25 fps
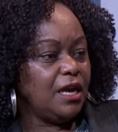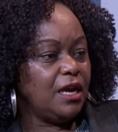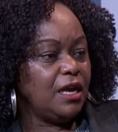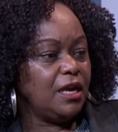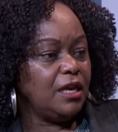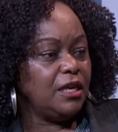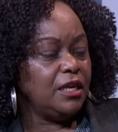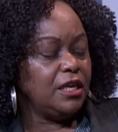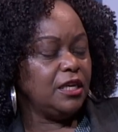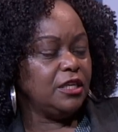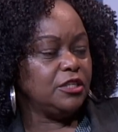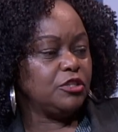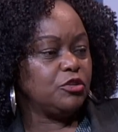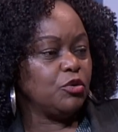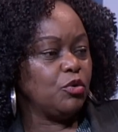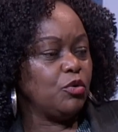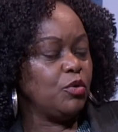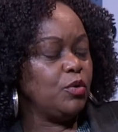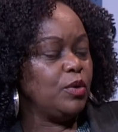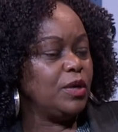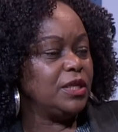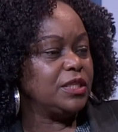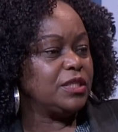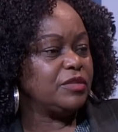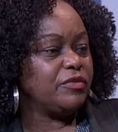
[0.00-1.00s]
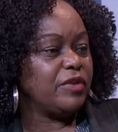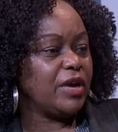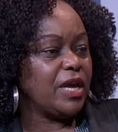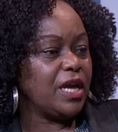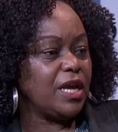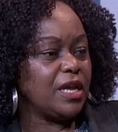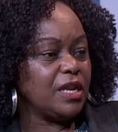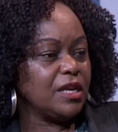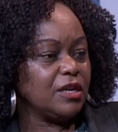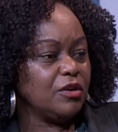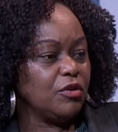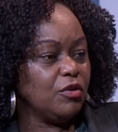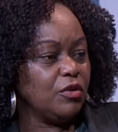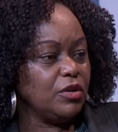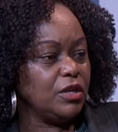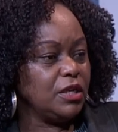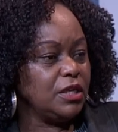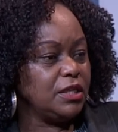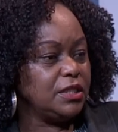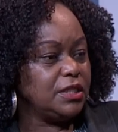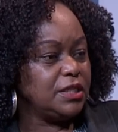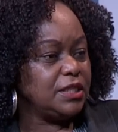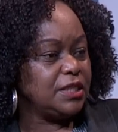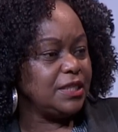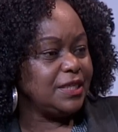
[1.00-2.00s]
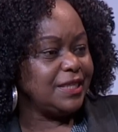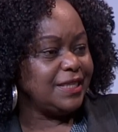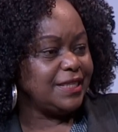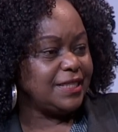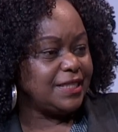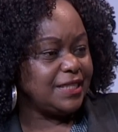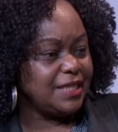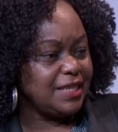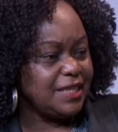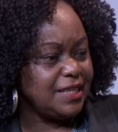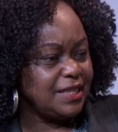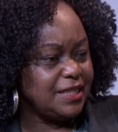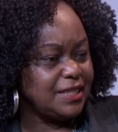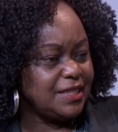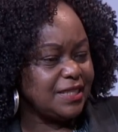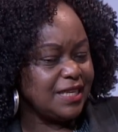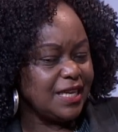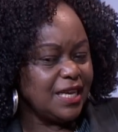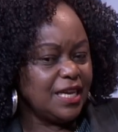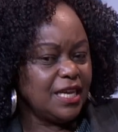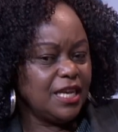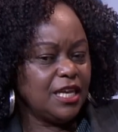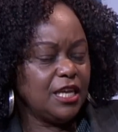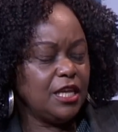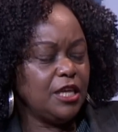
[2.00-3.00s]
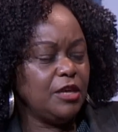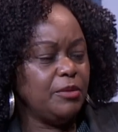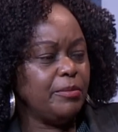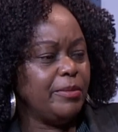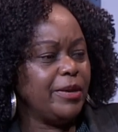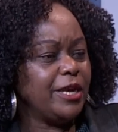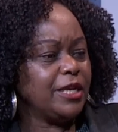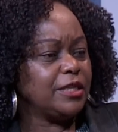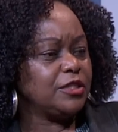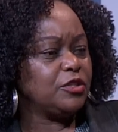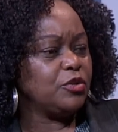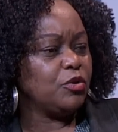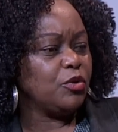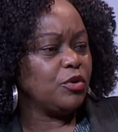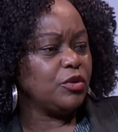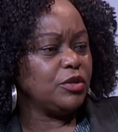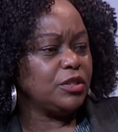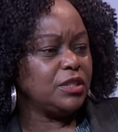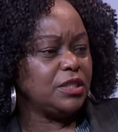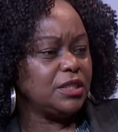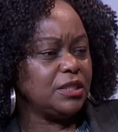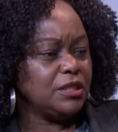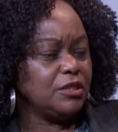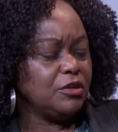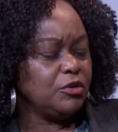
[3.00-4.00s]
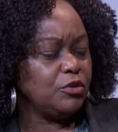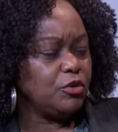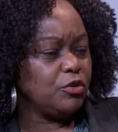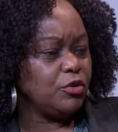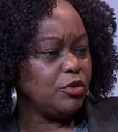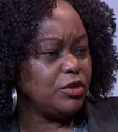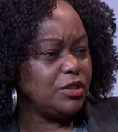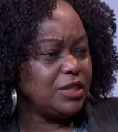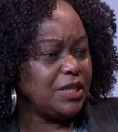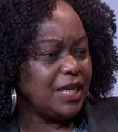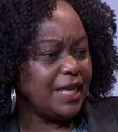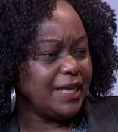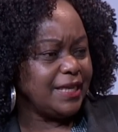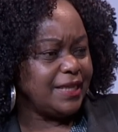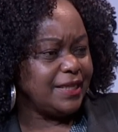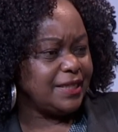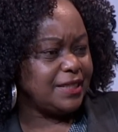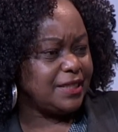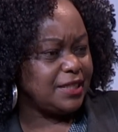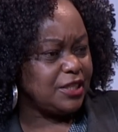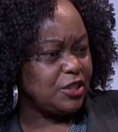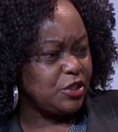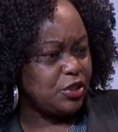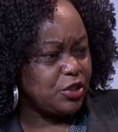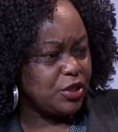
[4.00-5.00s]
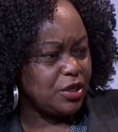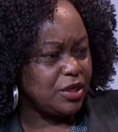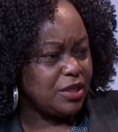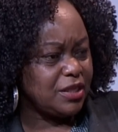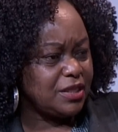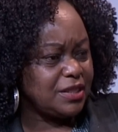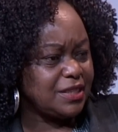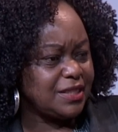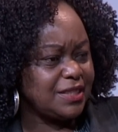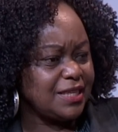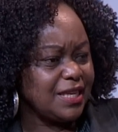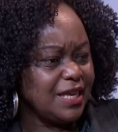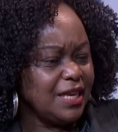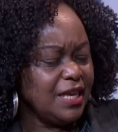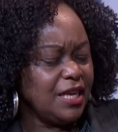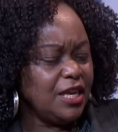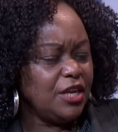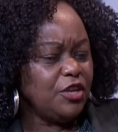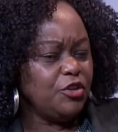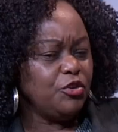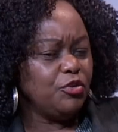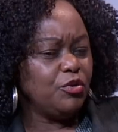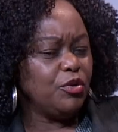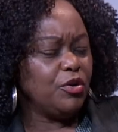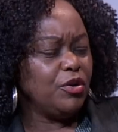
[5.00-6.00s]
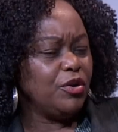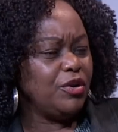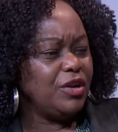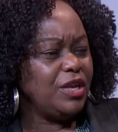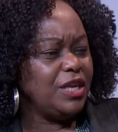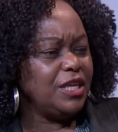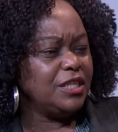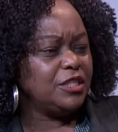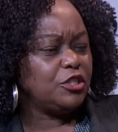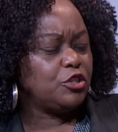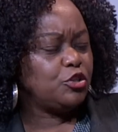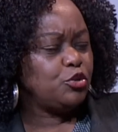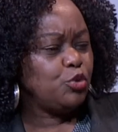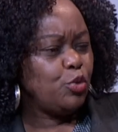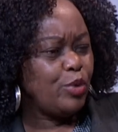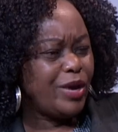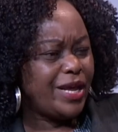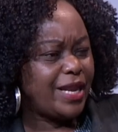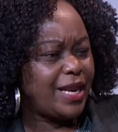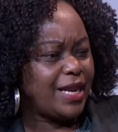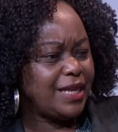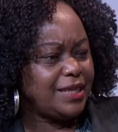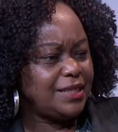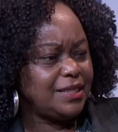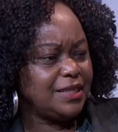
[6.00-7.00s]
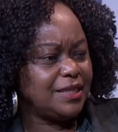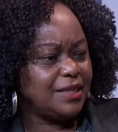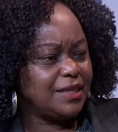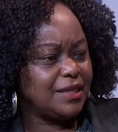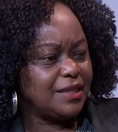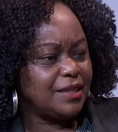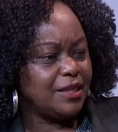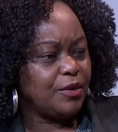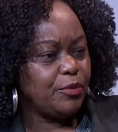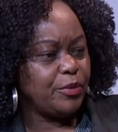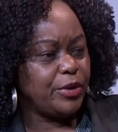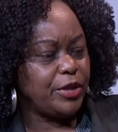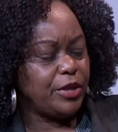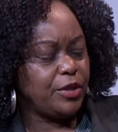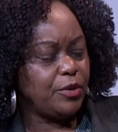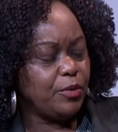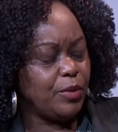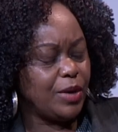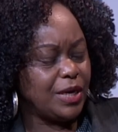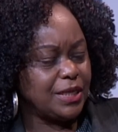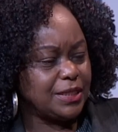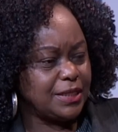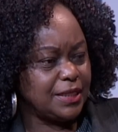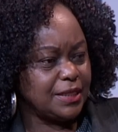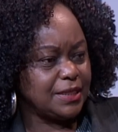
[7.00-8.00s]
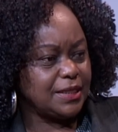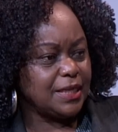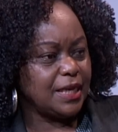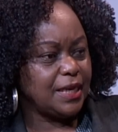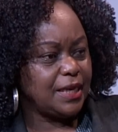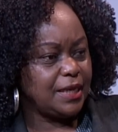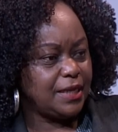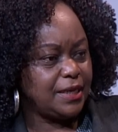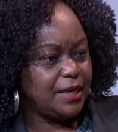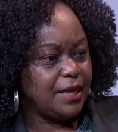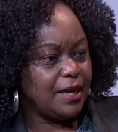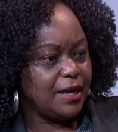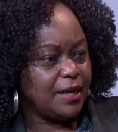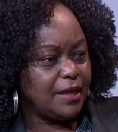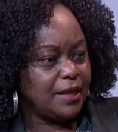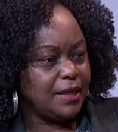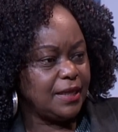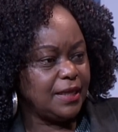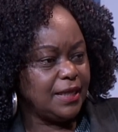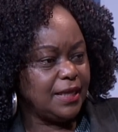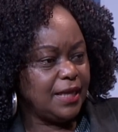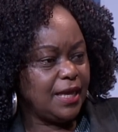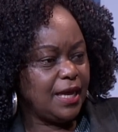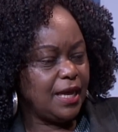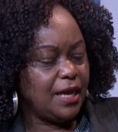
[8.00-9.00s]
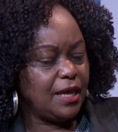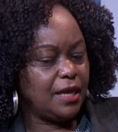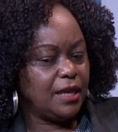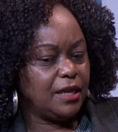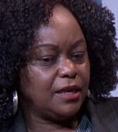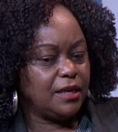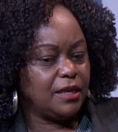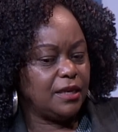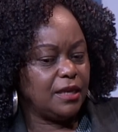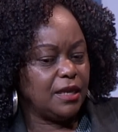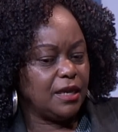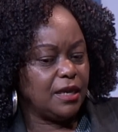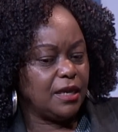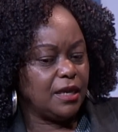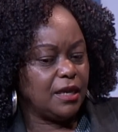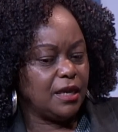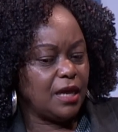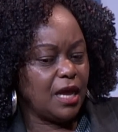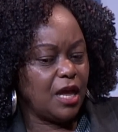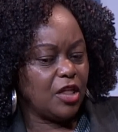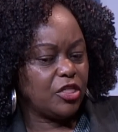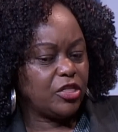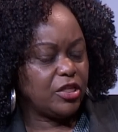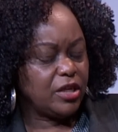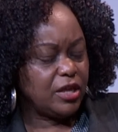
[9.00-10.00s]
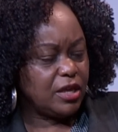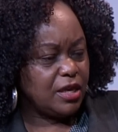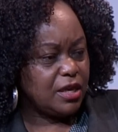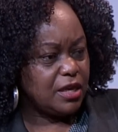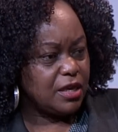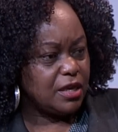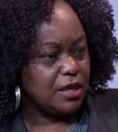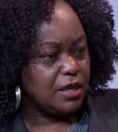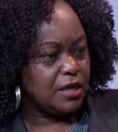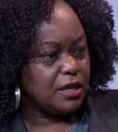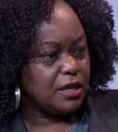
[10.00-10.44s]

He's always firing all his CECs. He makes roadside decisions. He's too erratic the way he works as a leader. And I think,